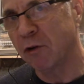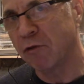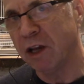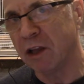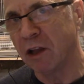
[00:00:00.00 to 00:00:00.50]

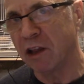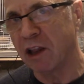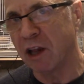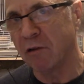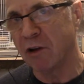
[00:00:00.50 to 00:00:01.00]
green
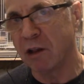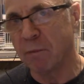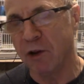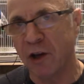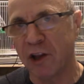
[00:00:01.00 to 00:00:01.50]
series
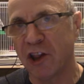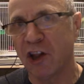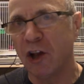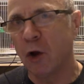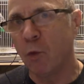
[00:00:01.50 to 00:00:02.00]
birds,
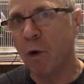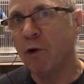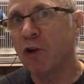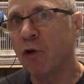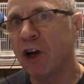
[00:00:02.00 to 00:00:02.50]
when
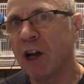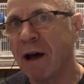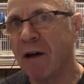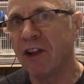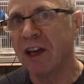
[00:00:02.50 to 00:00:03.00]
we're talking
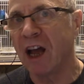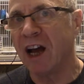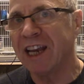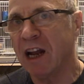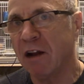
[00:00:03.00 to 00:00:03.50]
about
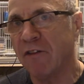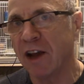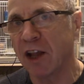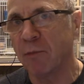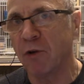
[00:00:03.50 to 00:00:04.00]
a yellow
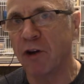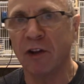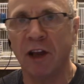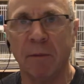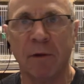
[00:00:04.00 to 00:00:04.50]
face
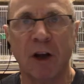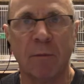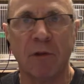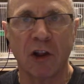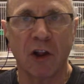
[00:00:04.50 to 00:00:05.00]
bird, it
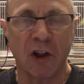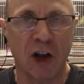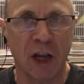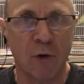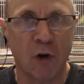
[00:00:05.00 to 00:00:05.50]
becomes
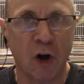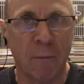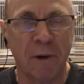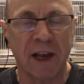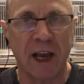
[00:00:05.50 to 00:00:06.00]
slightly more
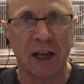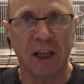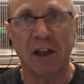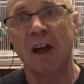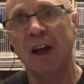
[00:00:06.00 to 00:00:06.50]

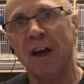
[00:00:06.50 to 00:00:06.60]
complicated.